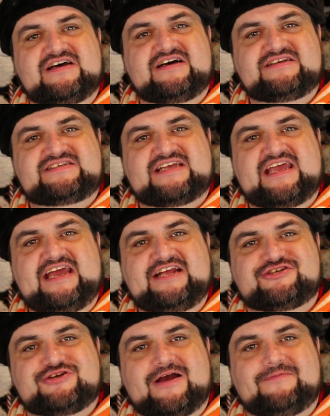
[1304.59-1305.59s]
the ski
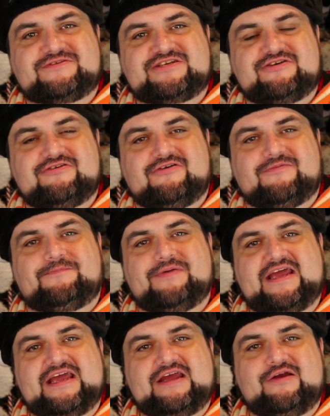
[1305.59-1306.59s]
trip to
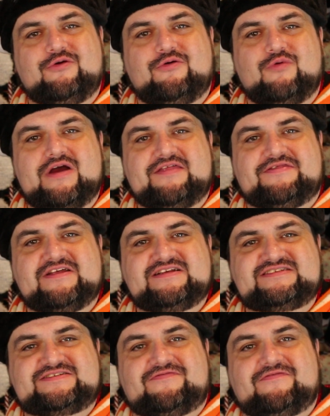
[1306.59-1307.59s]
be with
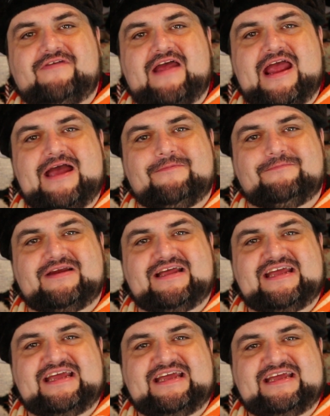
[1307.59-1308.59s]
his
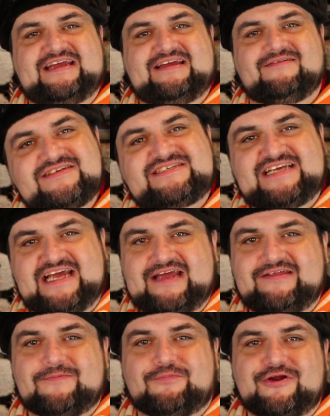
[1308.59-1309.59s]
family.
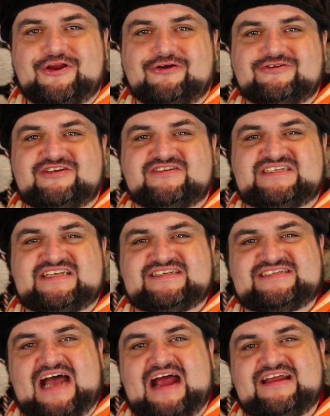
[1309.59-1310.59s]
See, the producers
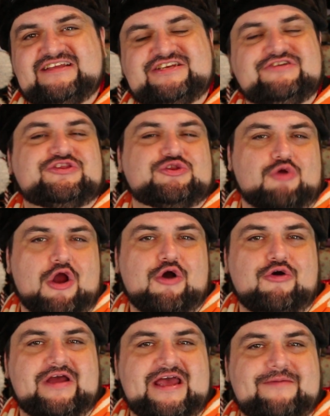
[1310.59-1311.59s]
decided to
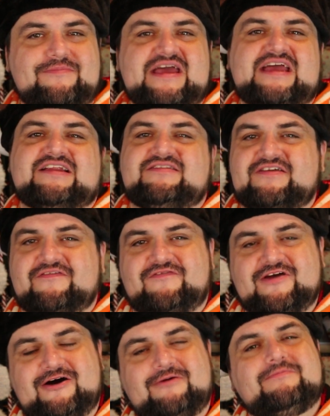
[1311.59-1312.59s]
throw him in the
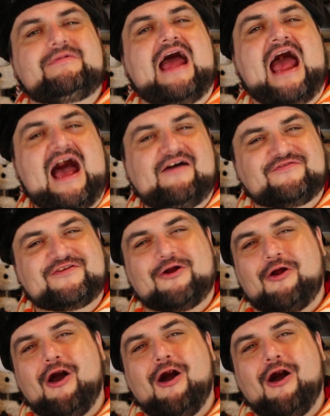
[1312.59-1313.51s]
film after